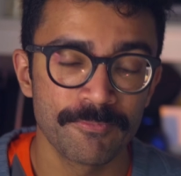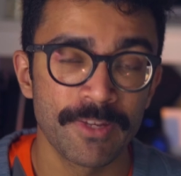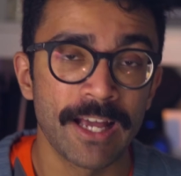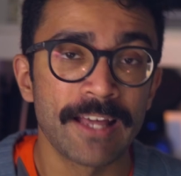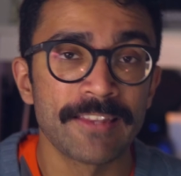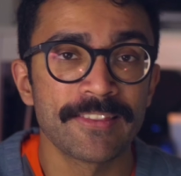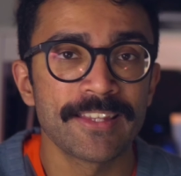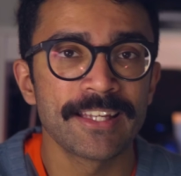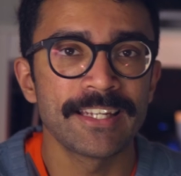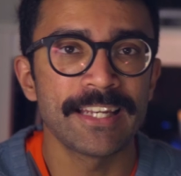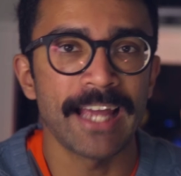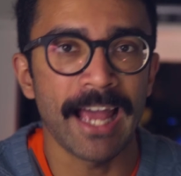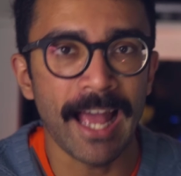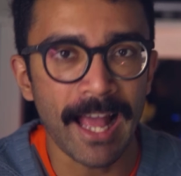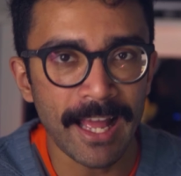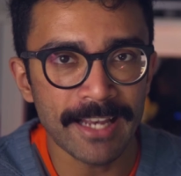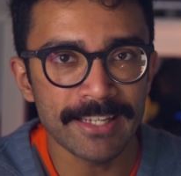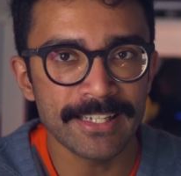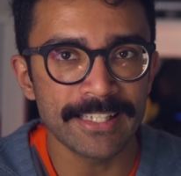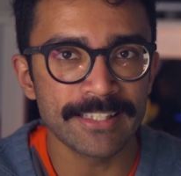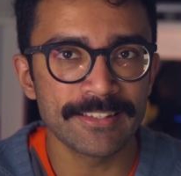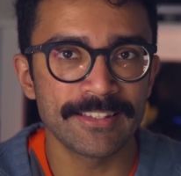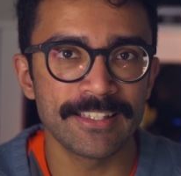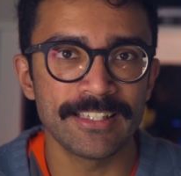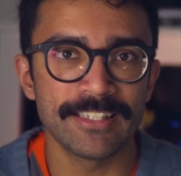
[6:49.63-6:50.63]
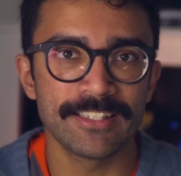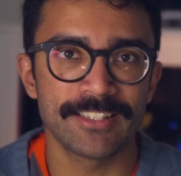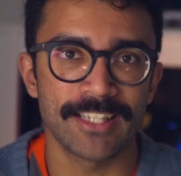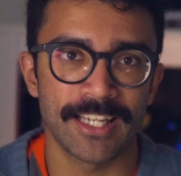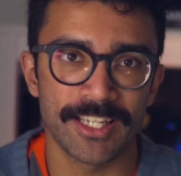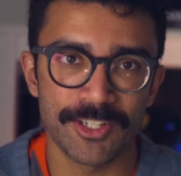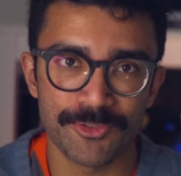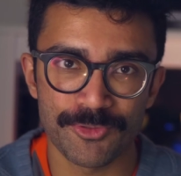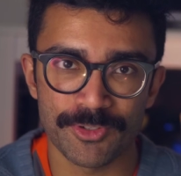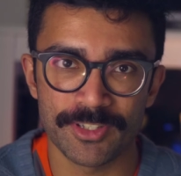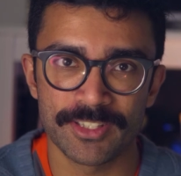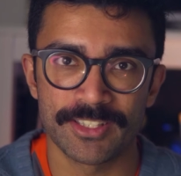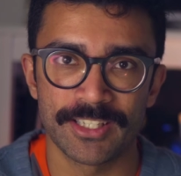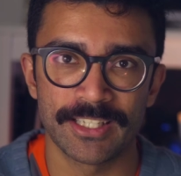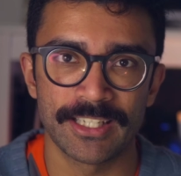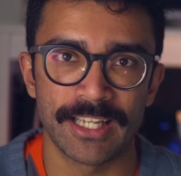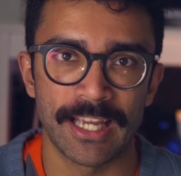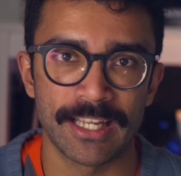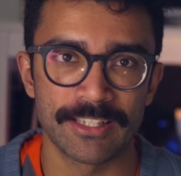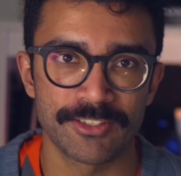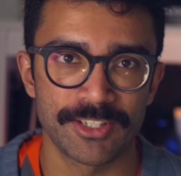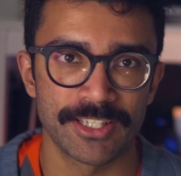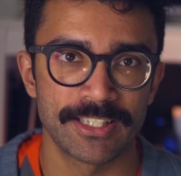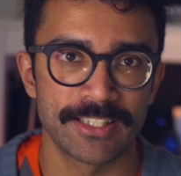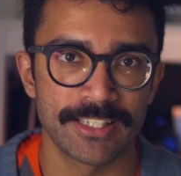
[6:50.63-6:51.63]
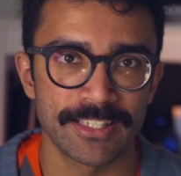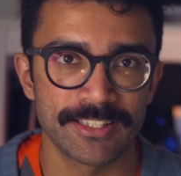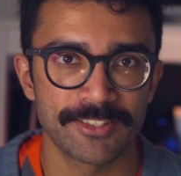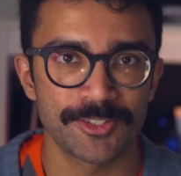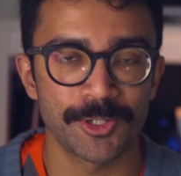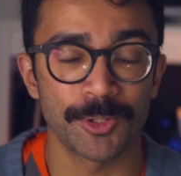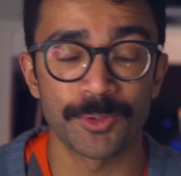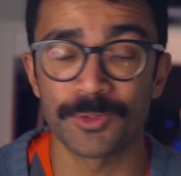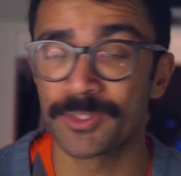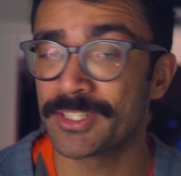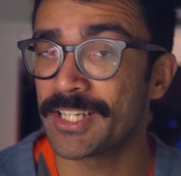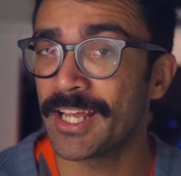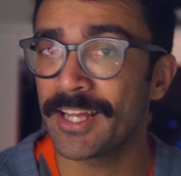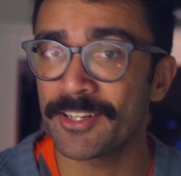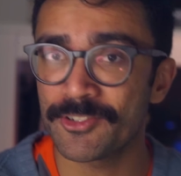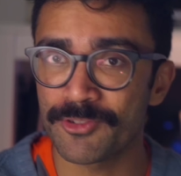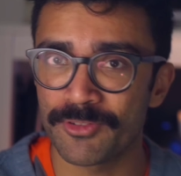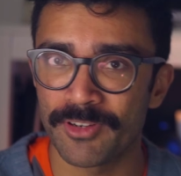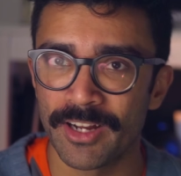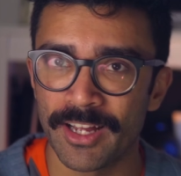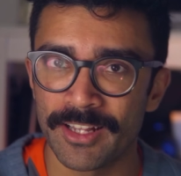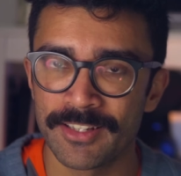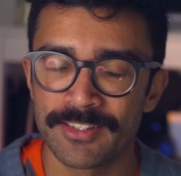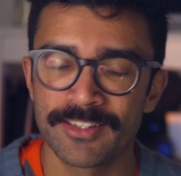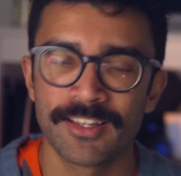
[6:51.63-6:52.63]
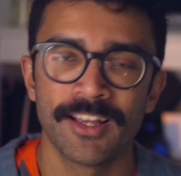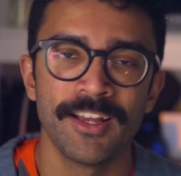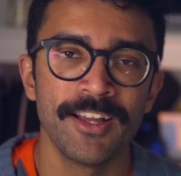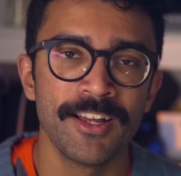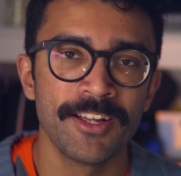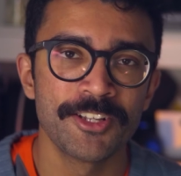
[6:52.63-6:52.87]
and then adding these interesting entities called tetrads